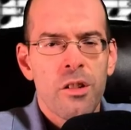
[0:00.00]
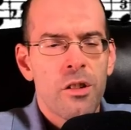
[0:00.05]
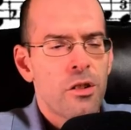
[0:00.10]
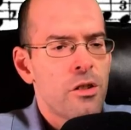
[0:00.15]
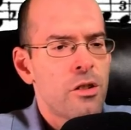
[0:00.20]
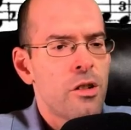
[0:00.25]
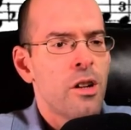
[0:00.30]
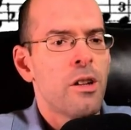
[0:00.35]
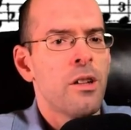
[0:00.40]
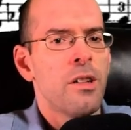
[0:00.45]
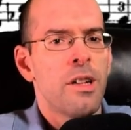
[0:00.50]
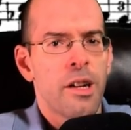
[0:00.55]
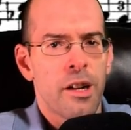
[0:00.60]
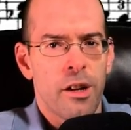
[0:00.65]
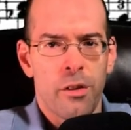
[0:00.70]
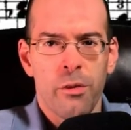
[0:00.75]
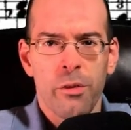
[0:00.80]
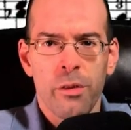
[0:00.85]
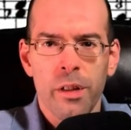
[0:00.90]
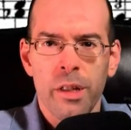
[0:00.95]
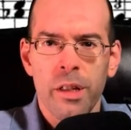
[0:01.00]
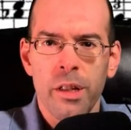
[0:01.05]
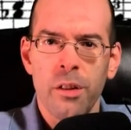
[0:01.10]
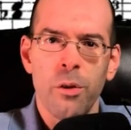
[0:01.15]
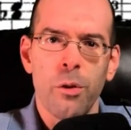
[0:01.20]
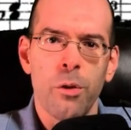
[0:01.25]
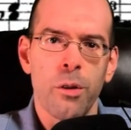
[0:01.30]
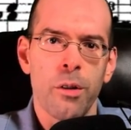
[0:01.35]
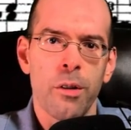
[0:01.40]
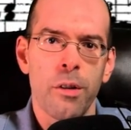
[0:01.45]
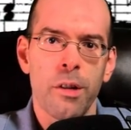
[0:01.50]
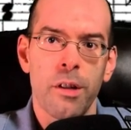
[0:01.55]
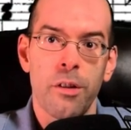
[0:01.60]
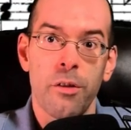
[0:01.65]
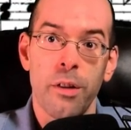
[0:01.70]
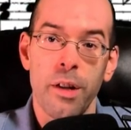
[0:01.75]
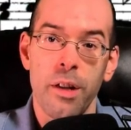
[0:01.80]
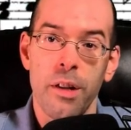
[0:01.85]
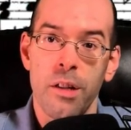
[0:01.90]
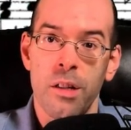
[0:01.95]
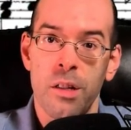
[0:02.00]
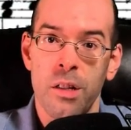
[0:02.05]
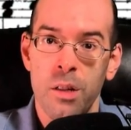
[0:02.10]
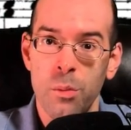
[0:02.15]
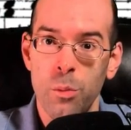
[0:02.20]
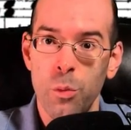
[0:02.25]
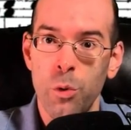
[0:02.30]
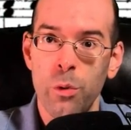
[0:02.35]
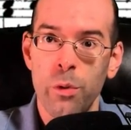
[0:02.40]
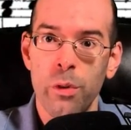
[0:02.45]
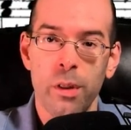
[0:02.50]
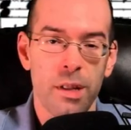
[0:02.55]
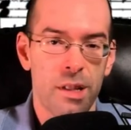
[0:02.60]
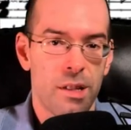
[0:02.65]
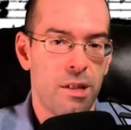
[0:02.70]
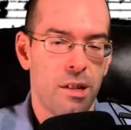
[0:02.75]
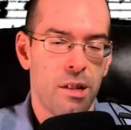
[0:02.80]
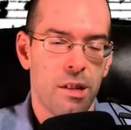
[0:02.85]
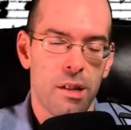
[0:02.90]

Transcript: done carefully in order to create a smooth listening